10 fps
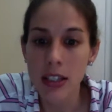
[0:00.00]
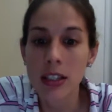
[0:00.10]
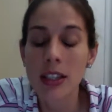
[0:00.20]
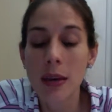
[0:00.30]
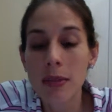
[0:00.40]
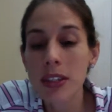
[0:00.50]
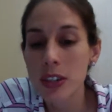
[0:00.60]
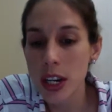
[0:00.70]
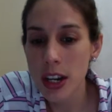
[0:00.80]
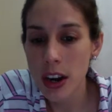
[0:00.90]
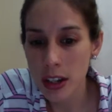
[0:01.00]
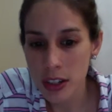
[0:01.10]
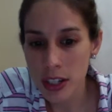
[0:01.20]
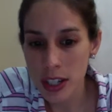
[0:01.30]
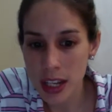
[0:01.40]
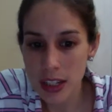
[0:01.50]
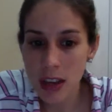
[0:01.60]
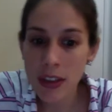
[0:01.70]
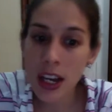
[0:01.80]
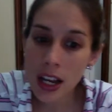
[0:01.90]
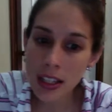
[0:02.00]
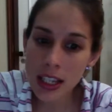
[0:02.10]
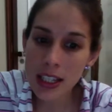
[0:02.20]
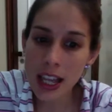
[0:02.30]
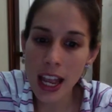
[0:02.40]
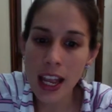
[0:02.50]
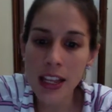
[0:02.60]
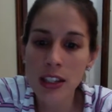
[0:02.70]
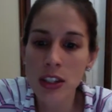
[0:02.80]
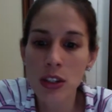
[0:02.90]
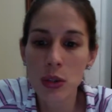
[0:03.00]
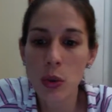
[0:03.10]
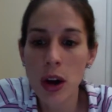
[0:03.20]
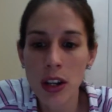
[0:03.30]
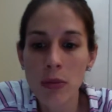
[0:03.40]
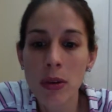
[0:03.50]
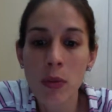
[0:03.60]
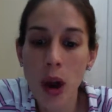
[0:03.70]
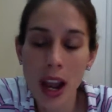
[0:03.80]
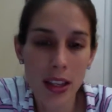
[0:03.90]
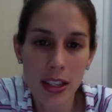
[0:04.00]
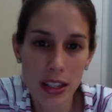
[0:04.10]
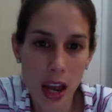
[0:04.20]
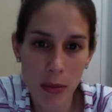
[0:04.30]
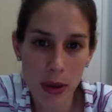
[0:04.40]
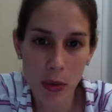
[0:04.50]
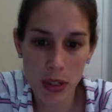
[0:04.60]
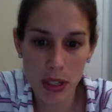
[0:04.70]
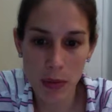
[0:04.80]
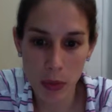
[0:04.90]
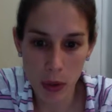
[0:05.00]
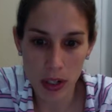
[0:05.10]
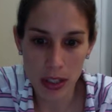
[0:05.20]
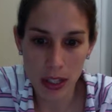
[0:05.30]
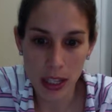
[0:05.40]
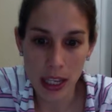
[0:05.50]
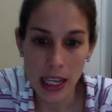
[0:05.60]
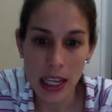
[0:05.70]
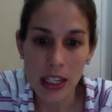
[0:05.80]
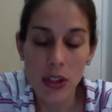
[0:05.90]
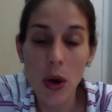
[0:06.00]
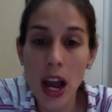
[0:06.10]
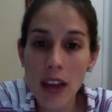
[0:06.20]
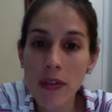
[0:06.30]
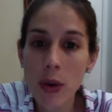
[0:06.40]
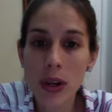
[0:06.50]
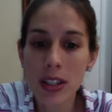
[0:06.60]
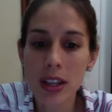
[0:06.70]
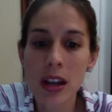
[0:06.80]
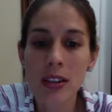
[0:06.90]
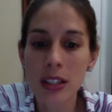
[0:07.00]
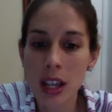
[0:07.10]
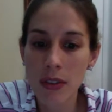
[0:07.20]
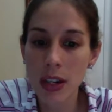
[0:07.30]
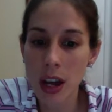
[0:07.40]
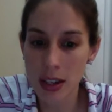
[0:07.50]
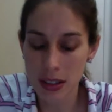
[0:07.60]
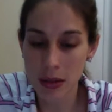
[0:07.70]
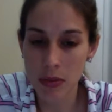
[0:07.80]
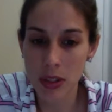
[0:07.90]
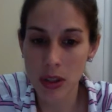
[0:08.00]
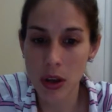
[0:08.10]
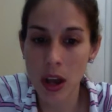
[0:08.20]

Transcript: to demonstrate our understanding of the content and to argument why this topic was important. So I focused on 7 concepts.